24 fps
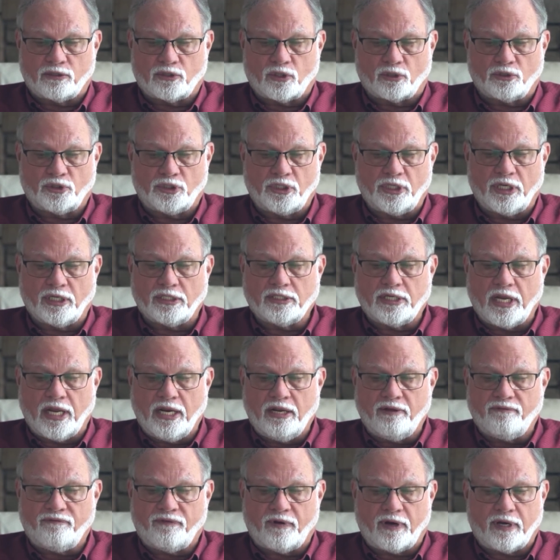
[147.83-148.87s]
So she
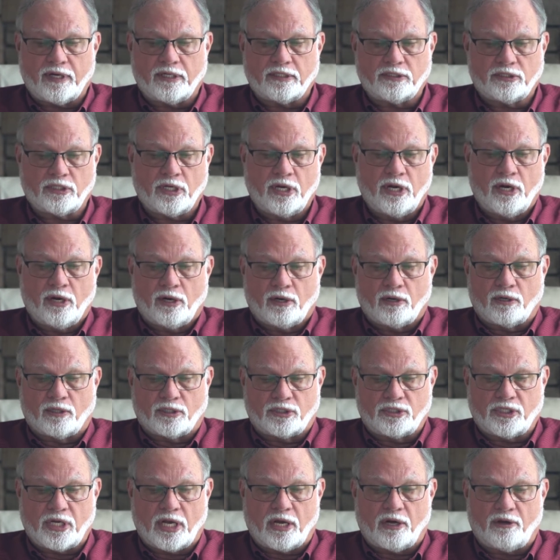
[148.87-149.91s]
identifies
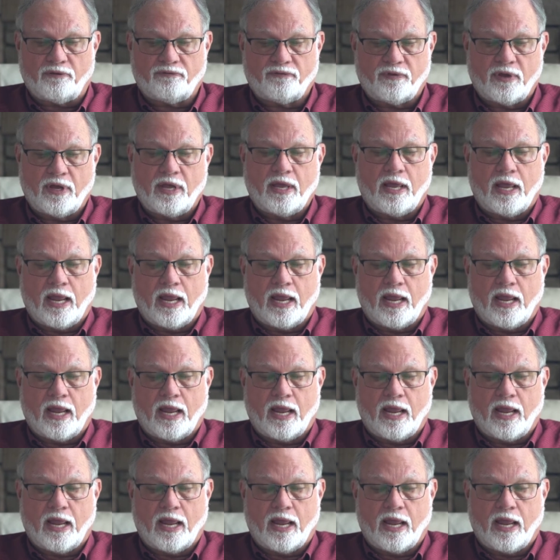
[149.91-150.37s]
herself,